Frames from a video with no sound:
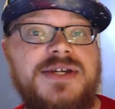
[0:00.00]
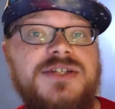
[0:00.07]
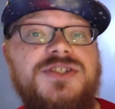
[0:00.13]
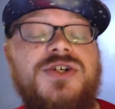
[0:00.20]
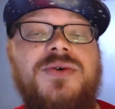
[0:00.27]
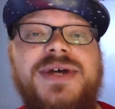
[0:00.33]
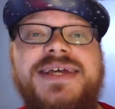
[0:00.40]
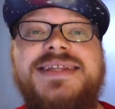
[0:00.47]

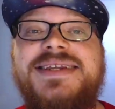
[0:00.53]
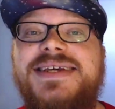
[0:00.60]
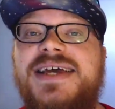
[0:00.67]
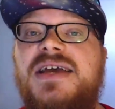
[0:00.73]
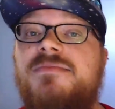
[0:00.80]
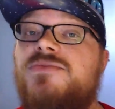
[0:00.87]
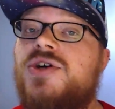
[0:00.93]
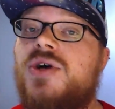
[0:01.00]
So in the
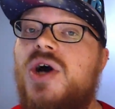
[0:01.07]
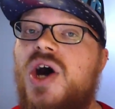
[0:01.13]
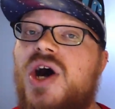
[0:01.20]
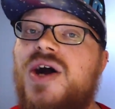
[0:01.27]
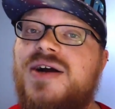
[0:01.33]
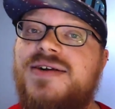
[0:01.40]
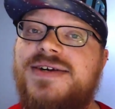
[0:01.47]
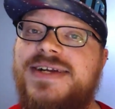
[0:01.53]
game, there
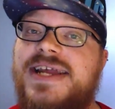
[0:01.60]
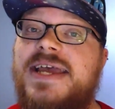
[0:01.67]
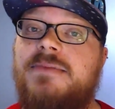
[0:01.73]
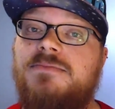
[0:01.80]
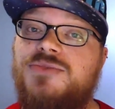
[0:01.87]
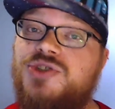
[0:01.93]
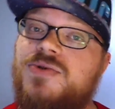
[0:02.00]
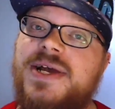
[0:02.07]
are
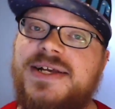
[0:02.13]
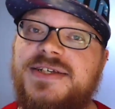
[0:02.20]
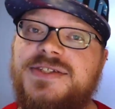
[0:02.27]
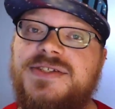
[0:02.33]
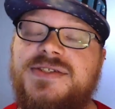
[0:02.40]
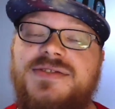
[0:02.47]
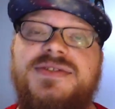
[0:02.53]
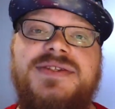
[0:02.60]
name
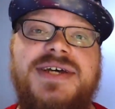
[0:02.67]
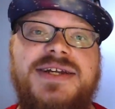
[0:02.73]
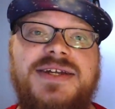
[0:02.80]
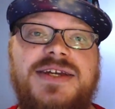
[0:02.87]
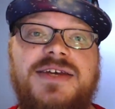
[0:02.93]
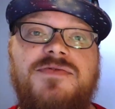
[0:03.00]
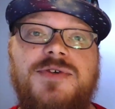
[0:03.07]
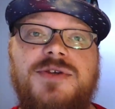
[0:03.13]
tricks that
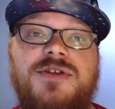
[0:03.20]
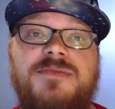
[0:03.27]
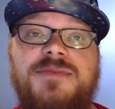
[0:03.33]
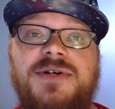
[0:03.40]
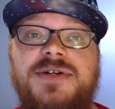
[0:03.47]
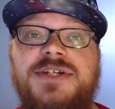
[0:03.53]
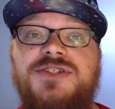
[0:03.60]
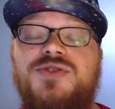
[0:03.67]
give you the
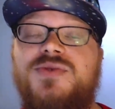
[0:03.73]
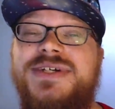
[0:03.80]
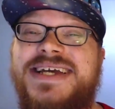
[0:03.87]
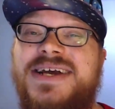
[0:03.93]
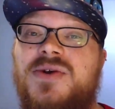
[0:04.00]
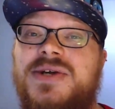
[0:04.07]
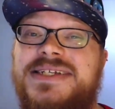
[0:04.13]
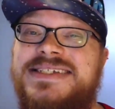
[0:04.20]
ability to
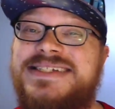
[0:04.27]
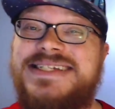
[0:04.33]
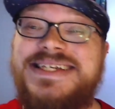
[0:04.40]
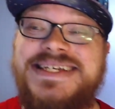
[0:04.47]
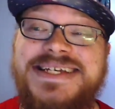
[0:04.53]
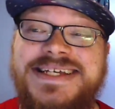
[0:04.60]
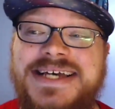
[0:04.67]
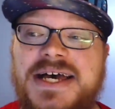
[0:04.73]

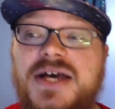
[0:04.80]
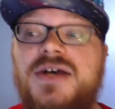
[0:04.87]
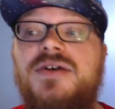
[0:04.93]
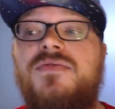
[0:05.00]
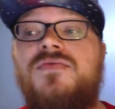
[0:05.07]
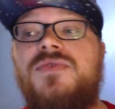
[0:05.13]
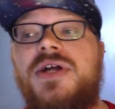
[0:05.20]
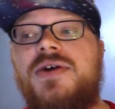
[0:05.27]
guarantee
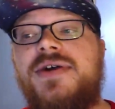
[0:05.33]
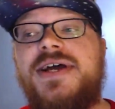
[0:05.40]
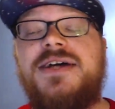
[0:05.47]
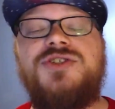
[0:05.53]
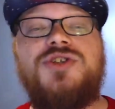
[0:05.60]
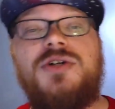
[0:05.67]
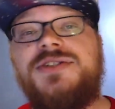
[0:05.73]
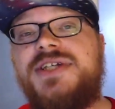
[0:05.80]

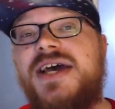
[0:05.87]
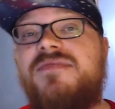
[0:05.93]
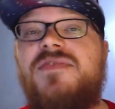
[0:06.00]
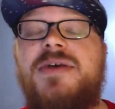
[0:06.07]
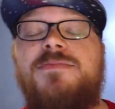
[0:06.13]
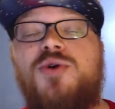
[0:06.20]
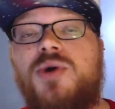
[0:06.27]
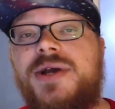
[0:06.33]
Flareon, Jolteon,
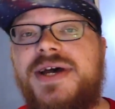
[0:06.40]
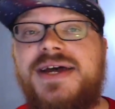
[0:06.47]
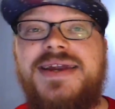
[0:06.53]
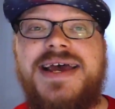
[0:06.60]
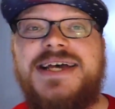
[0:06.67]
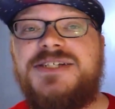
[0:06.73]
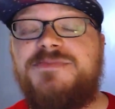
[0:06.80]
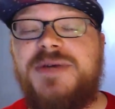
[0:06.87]

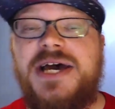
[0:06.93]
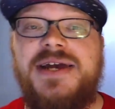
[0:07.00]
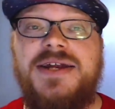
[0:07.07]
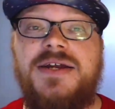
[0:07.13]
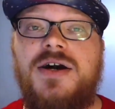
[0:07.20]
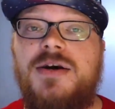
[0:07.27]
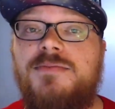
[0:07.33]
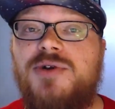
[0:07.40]
Vaporeon, Espeon,
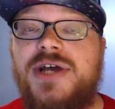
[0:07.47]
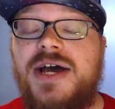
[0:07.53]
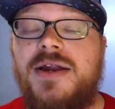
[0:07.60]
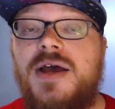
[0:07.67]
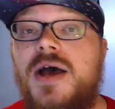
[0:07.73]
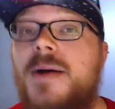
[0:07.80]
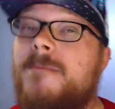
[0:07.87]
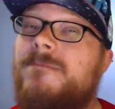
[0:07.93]
and
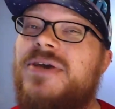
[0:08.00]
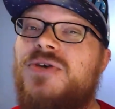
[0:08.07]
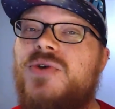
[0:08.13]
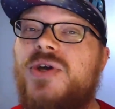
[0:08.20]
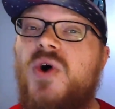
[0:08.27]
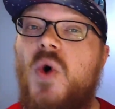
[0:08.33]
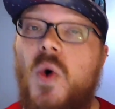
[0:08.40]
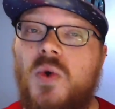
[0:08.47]
Umbreon, but you
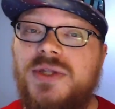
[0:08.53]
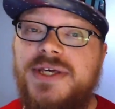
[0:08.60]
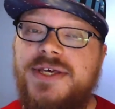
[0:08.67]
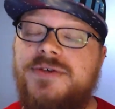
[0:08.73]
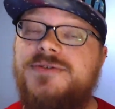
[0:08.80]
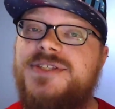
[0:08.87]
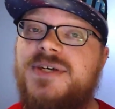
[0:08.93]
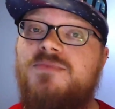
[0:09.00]
can only
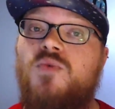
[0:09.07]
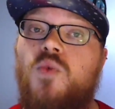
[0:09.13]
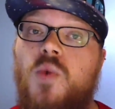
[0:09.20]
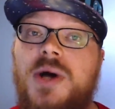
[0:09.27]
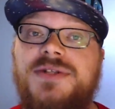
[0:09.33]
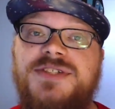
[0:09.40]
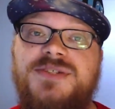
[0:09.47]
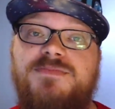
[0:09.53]
use them
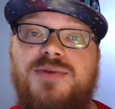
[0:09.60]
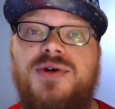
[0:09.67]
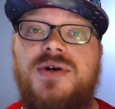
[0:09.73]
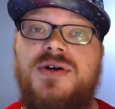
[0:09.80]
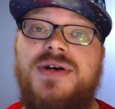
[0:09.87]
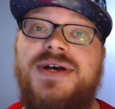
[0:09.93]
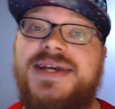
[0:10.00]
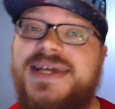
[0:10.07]
once
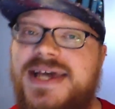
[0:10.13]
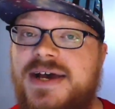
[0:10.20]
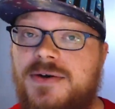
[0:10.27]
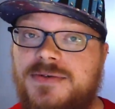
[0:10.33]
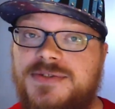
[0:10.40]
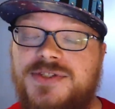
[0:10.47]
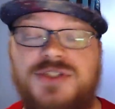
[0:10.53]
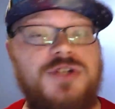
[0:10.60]
per
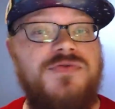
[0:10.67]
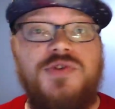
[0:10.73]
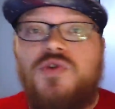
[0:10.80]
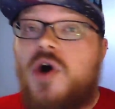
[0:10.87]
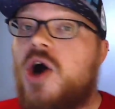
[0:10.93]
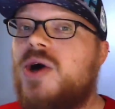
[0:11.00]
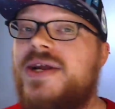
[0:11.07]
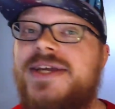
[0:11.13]
account. So if you
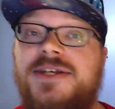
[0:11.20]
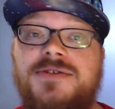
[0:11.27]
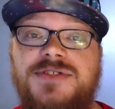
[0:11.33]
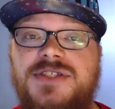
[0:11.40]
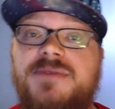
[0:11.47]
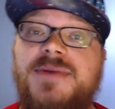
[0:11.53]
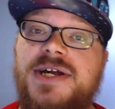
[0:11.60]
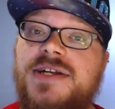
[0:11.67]
already
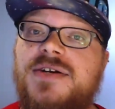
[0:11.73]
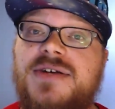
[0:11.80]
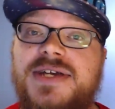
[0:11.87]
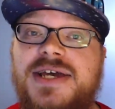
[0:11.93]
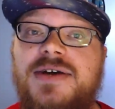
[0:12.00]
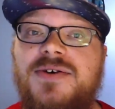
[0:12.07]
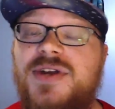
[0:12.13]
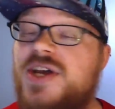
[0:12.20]
use them on your
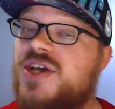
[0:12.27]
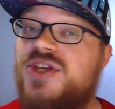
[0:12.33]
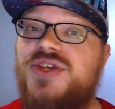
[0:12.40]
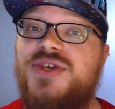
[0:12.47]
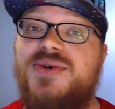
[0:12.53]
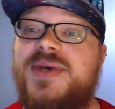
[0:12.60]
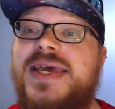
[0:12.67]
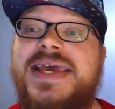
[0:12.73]
account,
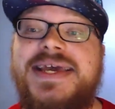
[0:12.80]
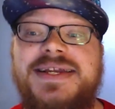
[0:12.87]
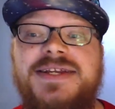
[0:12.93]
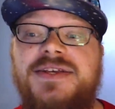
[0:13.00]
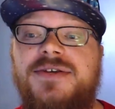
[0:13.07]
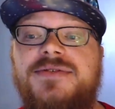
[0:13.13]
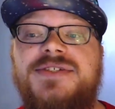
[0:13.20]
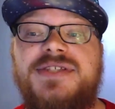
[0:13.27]
you can't
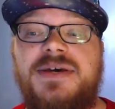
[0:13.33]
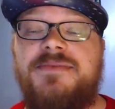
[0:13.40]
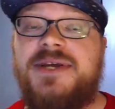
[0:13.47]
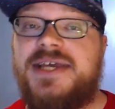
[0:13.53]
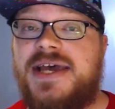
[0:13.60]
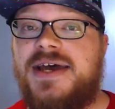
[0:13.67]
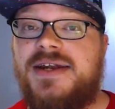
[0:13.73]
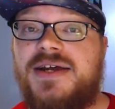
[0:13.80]
use them
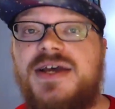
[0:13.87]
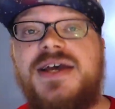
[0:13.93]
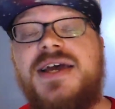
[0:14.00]
again.